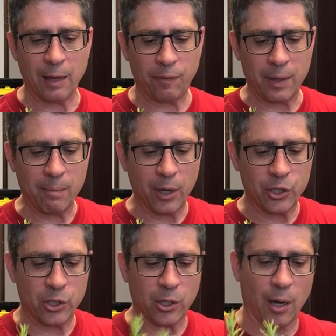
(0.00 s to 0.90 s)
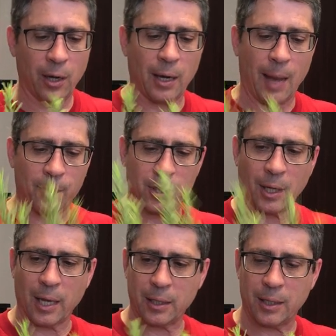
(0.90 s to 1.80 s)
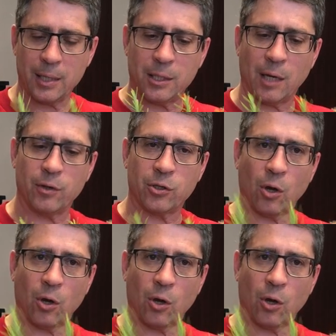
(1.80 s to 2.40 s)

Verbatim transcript: if he munches on it and happens to like the taste of it.